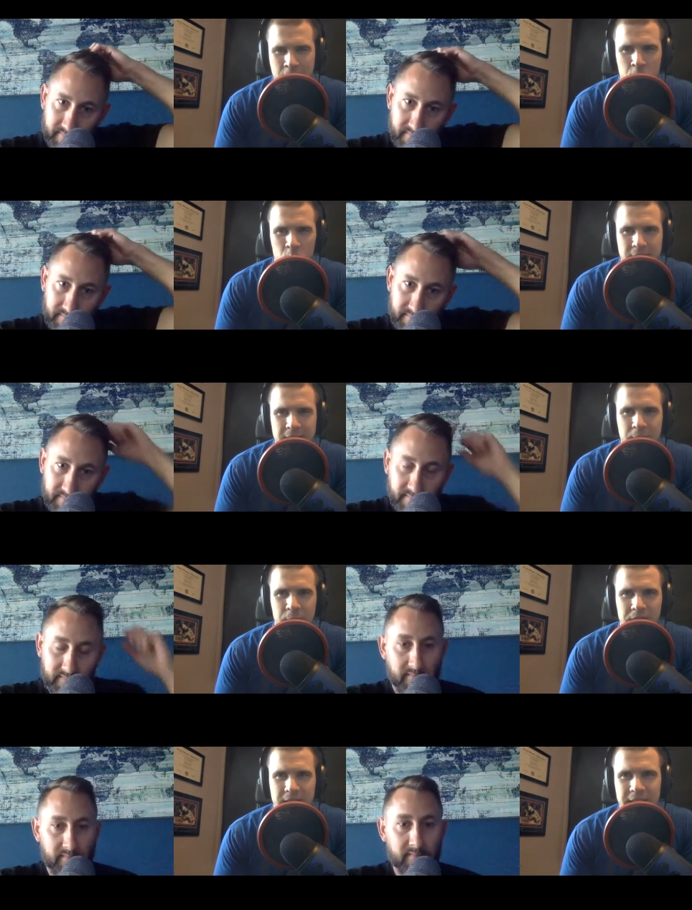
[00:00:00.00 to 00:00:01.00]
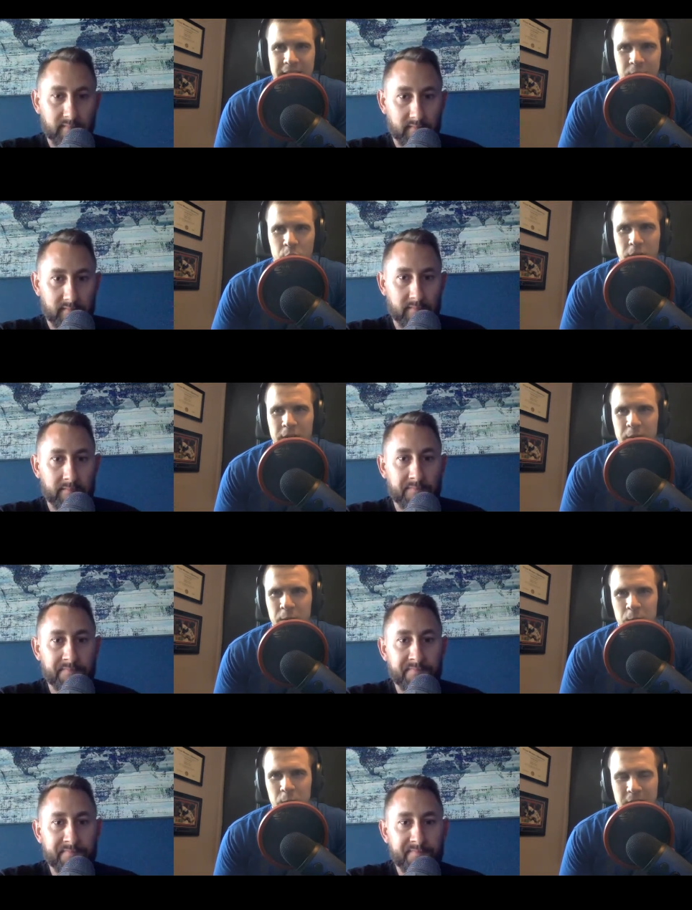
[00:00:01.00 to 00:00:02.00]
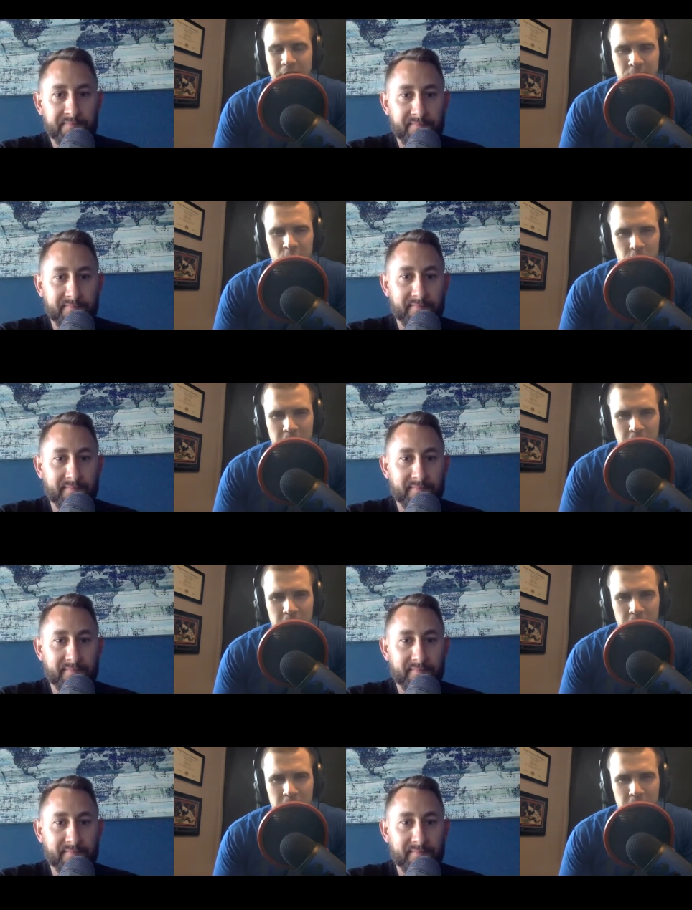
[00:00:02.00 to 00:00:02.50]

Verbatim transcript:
Speaker 1: what type of kid were you kind of growing